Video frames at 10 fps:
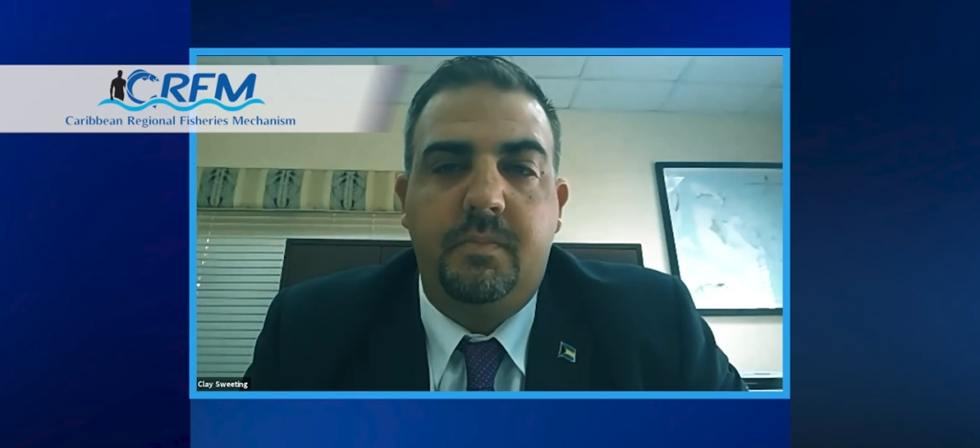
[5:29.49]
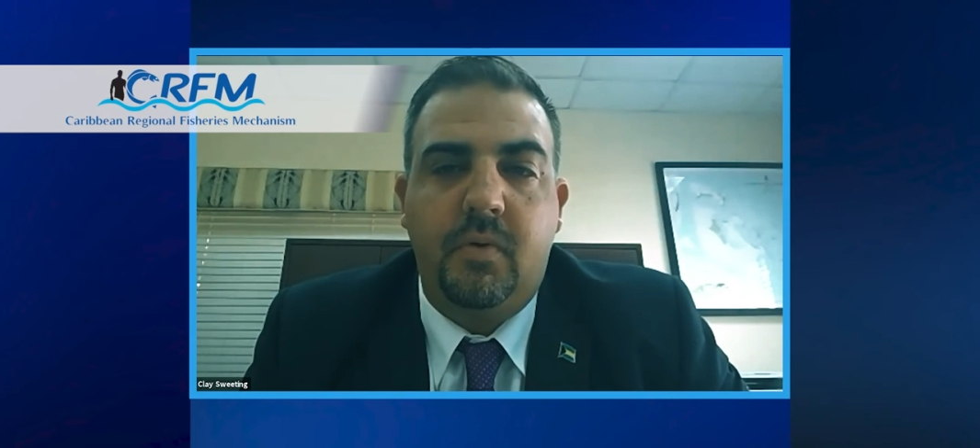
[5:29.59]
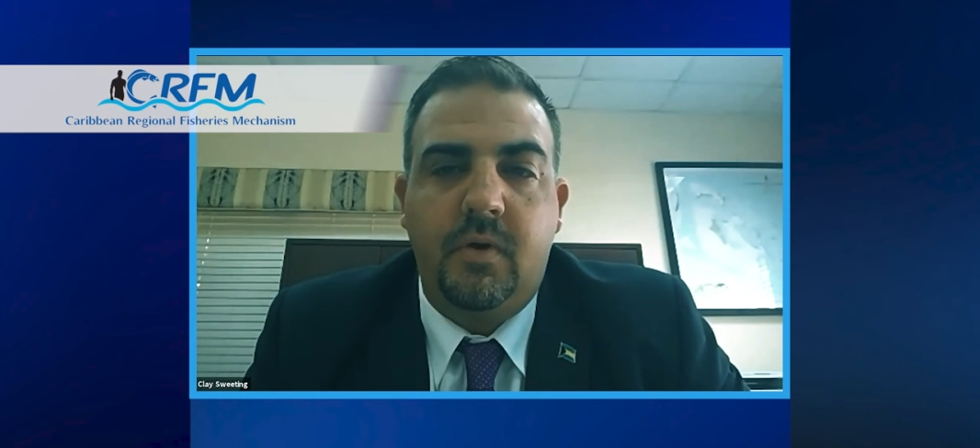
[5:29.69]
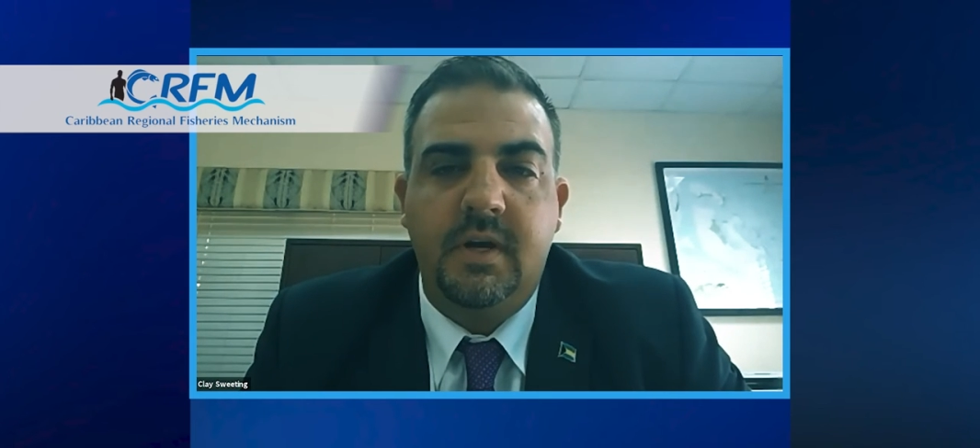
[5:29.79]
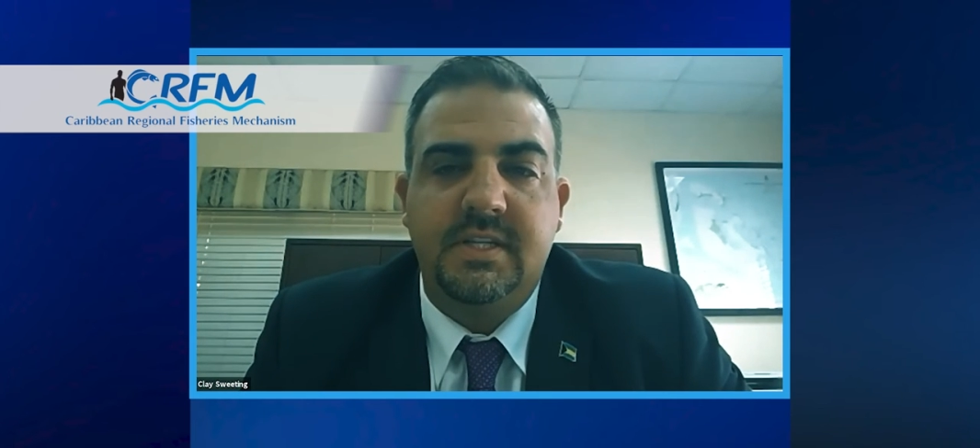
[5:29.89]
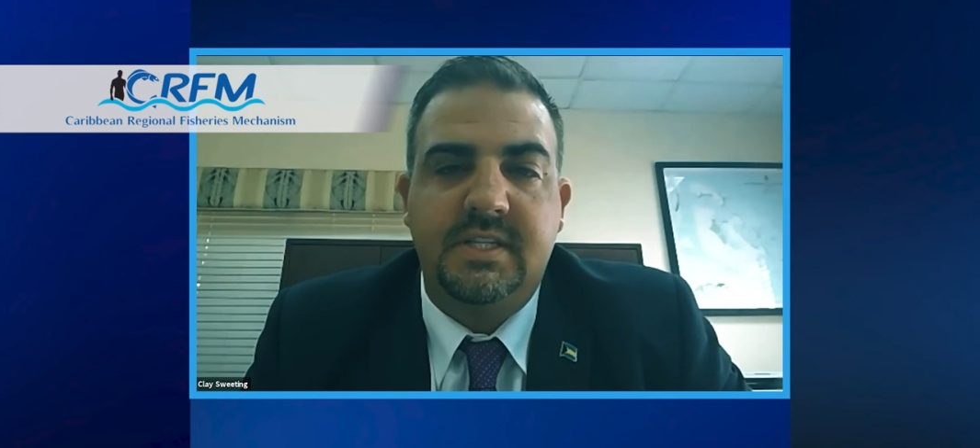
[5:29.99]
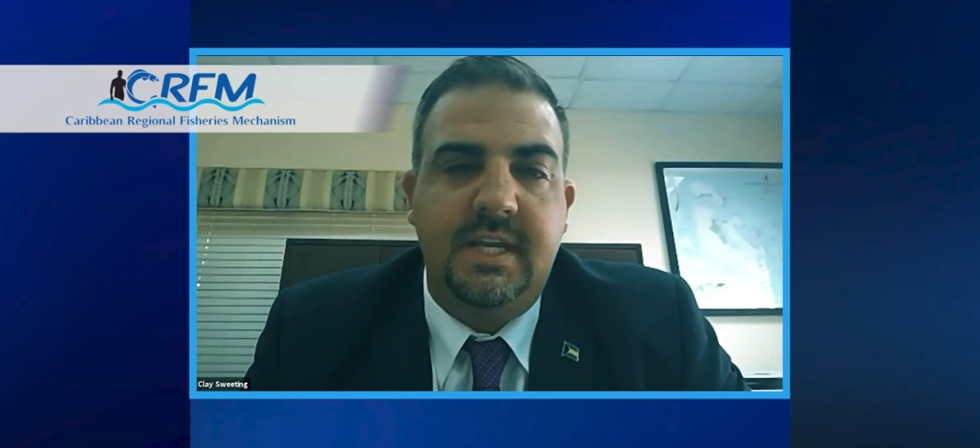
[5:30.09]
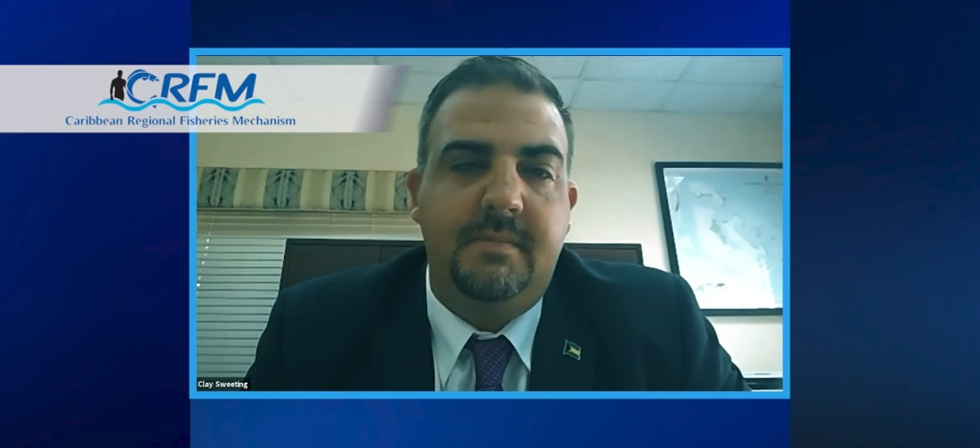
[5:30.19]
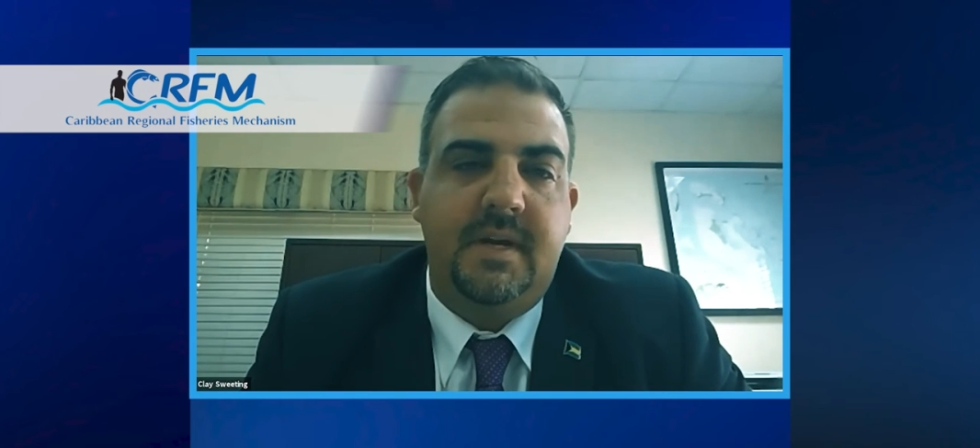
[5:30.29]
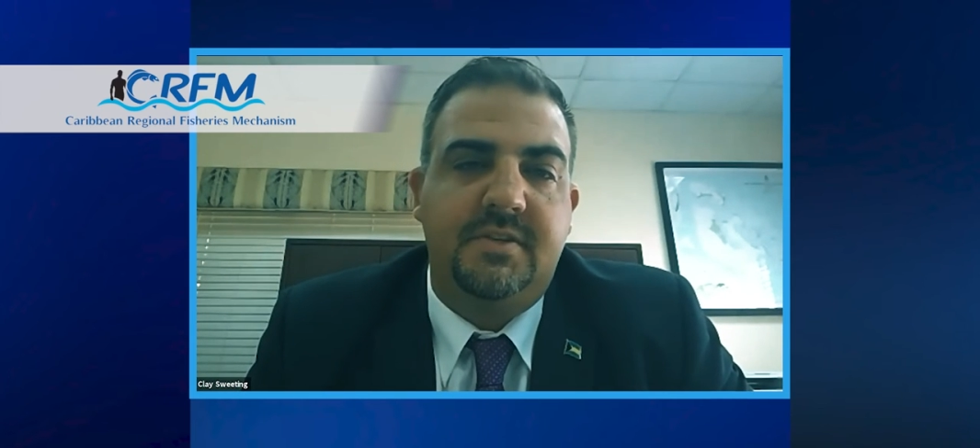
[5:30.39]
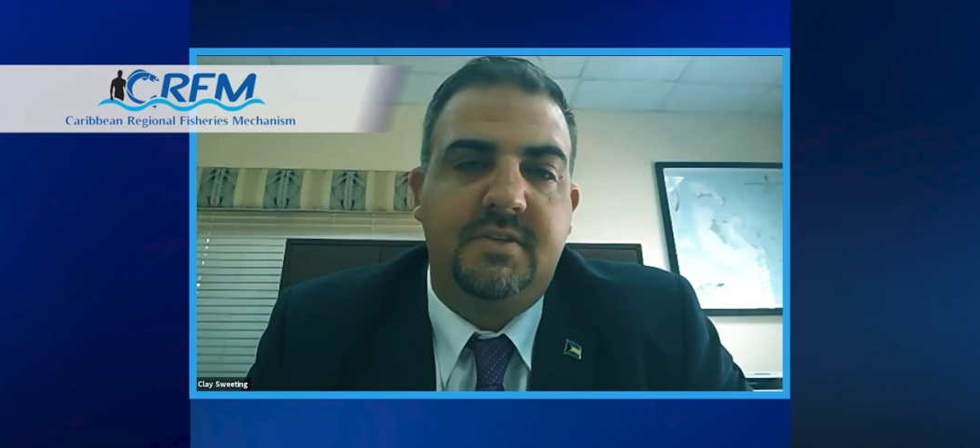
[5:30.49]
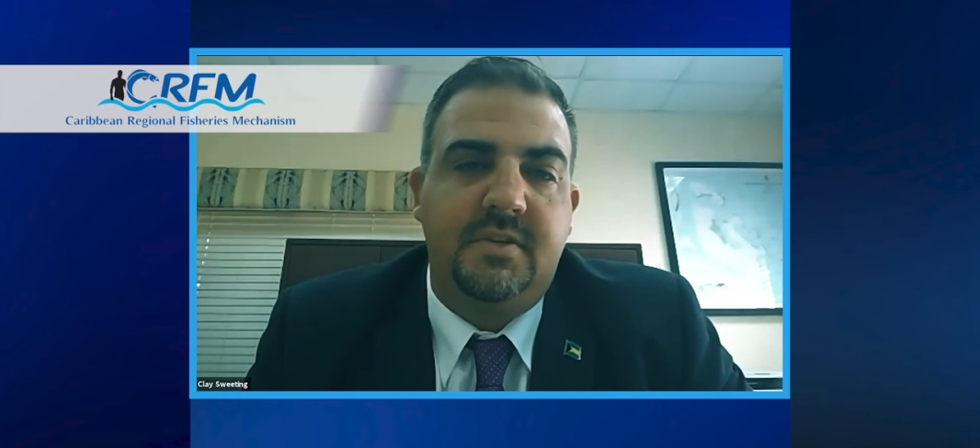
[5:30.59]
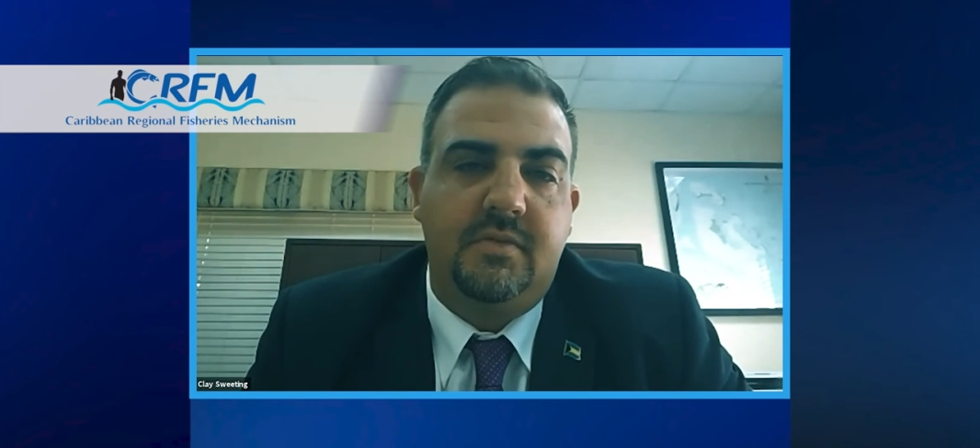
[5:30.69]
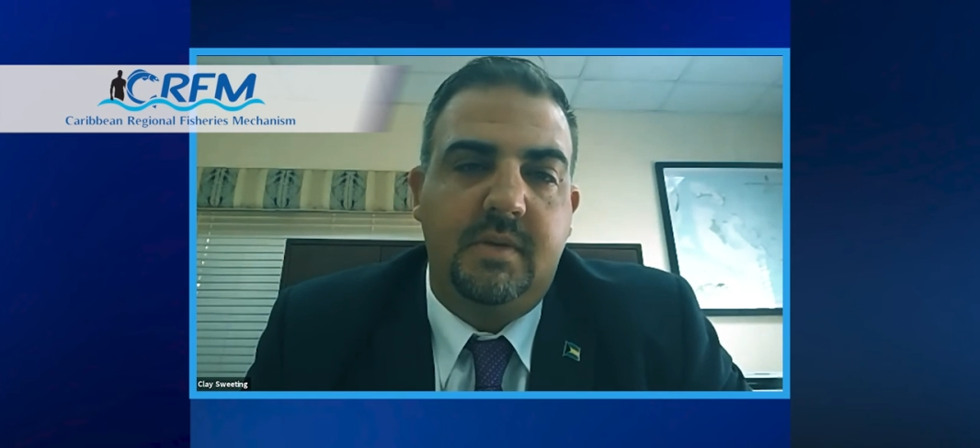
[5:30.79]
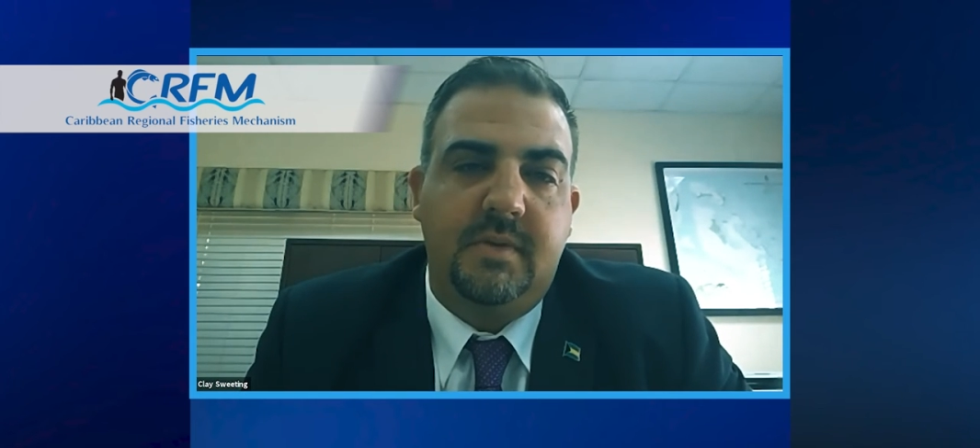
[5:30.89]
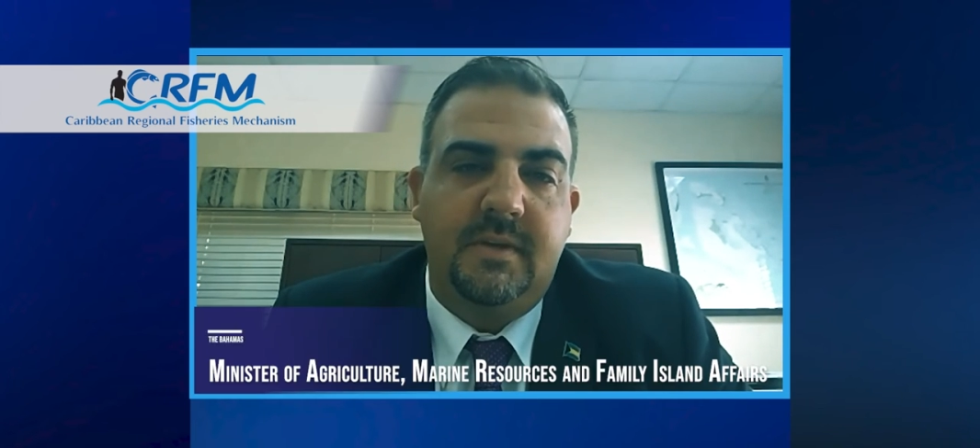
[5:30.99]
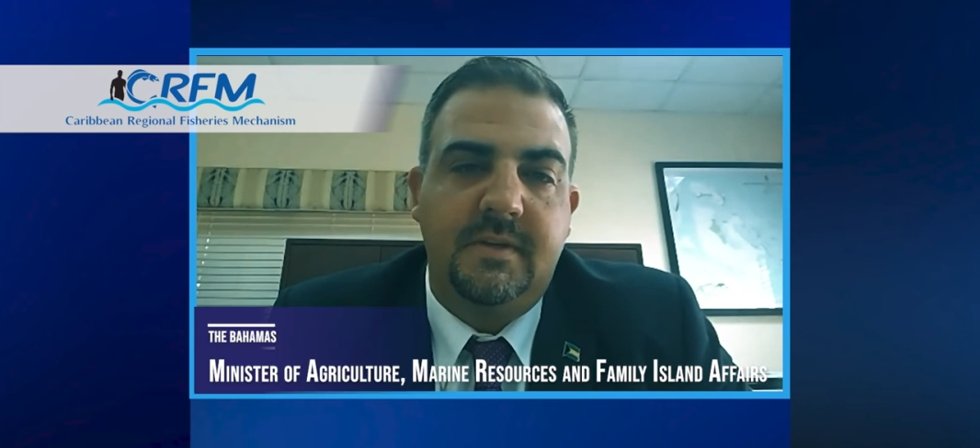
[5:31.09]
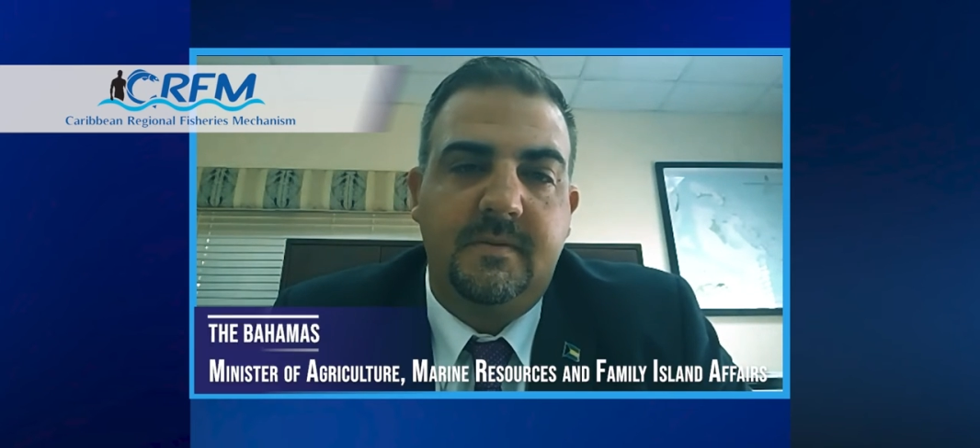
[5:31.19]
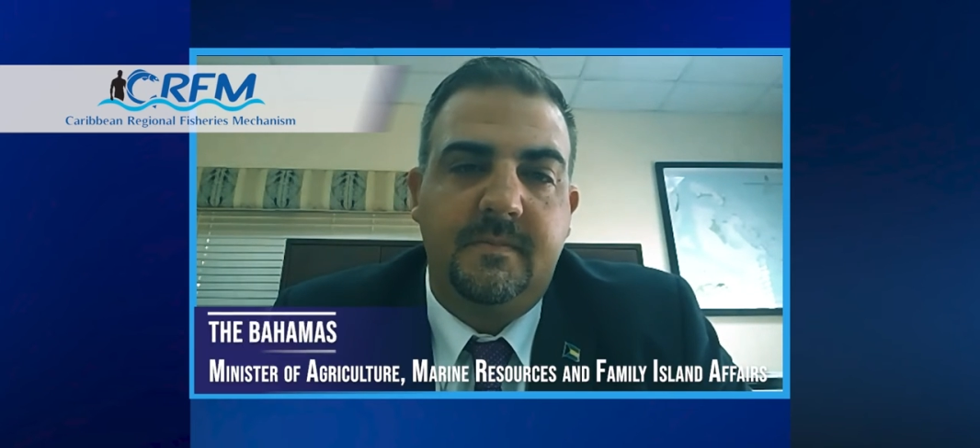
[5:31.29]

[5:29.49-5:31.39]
Port State Measures Agreement.